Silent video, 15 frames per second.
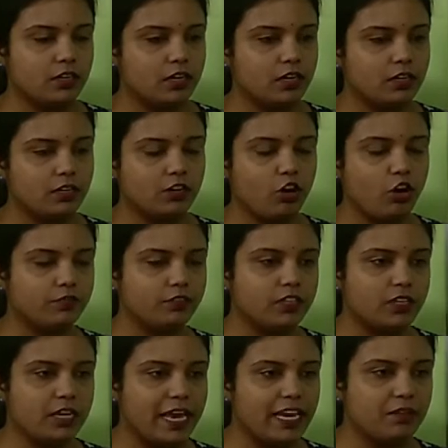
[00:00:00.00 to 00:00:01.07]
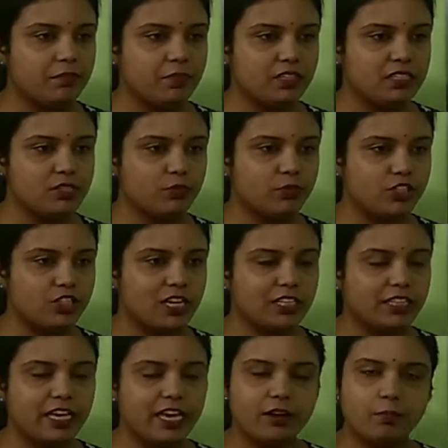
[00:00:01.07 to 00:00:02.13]
of the elements which are
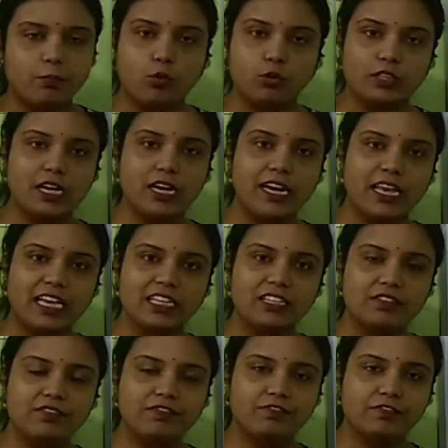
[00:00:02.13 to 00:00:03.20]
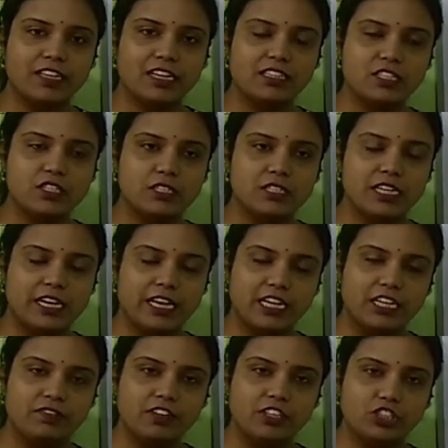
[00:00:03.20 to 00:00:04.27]
there, both are negative, that is
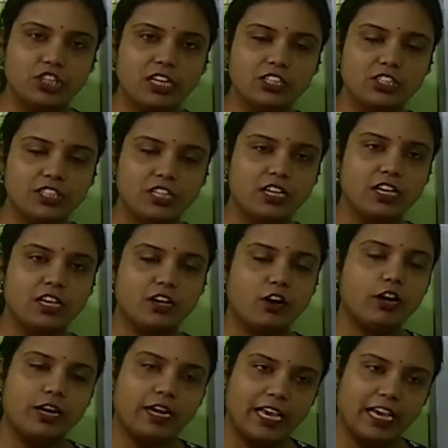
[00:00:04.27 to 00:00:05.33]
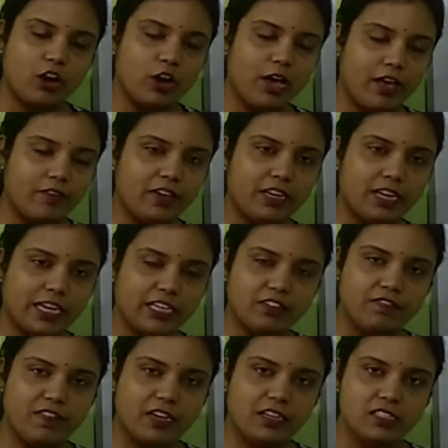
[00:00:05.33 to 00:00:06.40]
negatively charged, or having
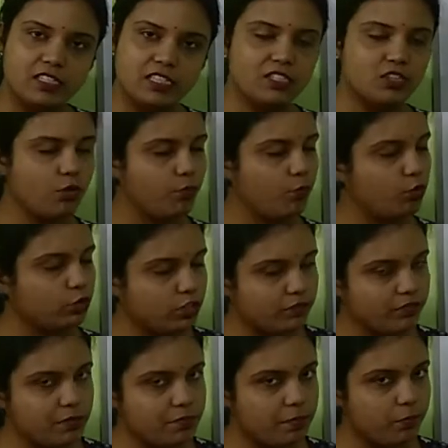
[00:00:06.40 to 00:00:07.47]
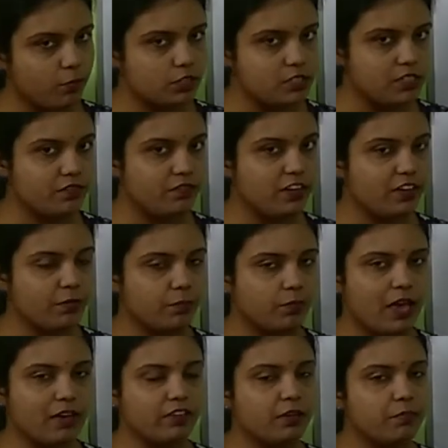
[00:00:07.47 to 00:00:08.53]
negative valencies, or both of them are
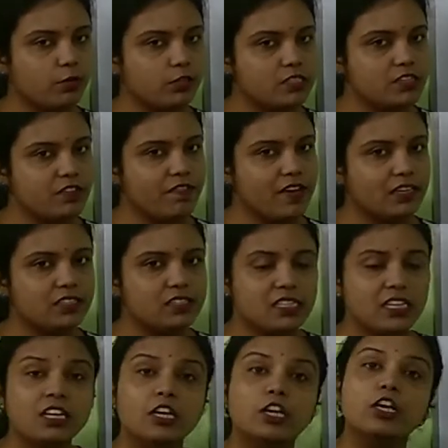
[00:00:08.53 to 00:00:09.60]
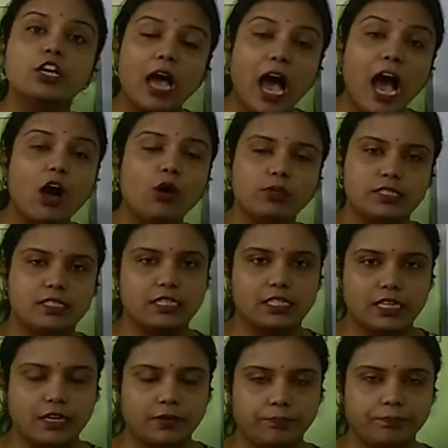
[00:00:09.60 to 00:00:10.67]
having positive valency? How is it
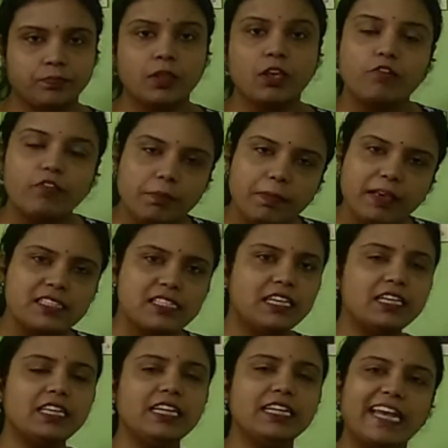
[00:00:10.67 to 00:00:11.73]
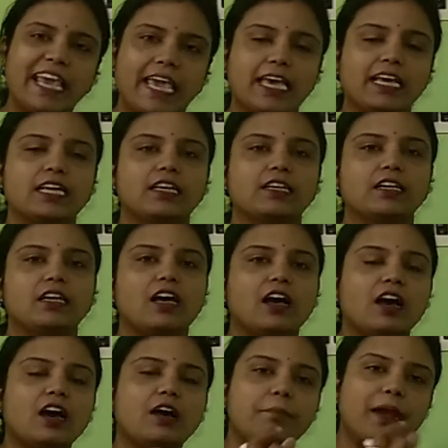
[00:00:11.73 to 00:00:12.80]
done? We basically take
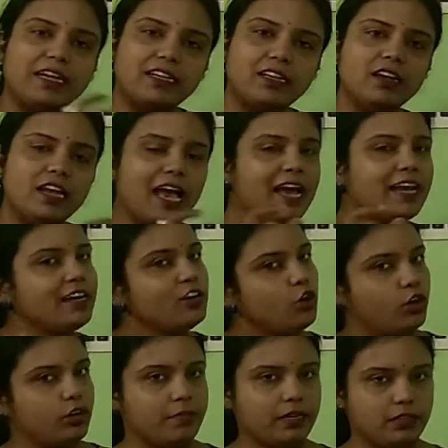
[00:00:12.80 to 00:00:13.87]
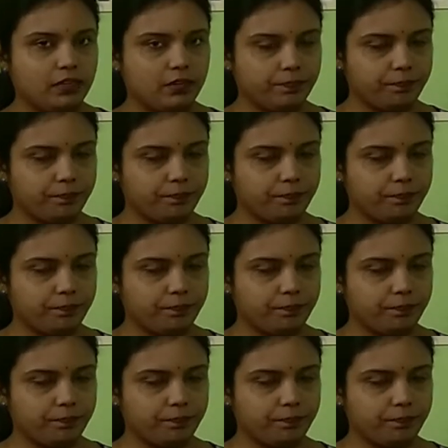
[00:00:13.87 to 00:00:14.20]
a metal and a non-metal.